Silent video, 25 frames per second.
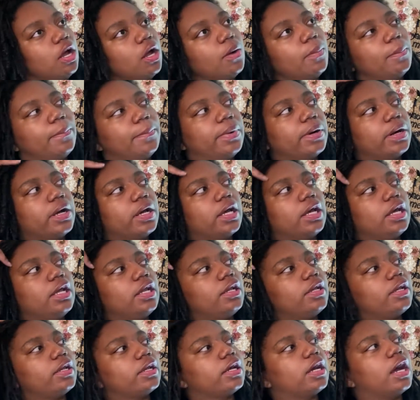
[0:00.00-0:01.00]

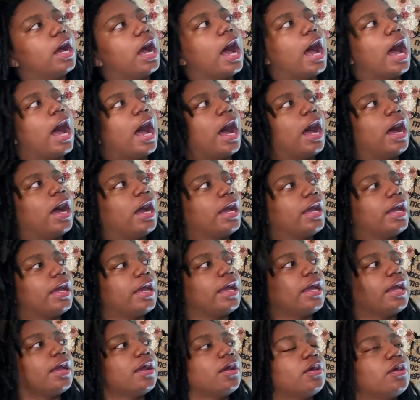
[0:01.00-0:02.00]
But
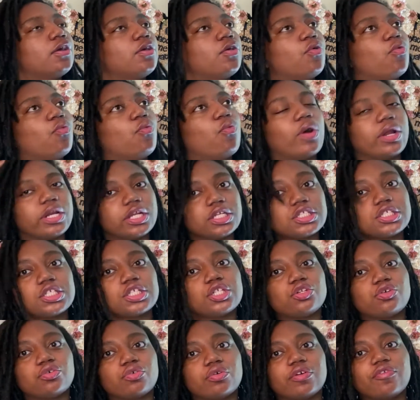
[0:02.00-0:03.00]
I wanted to
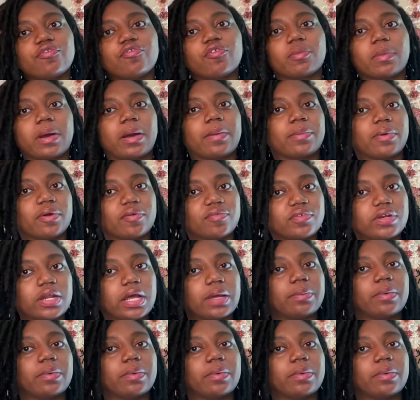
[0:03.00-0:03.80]
do it for my birthday,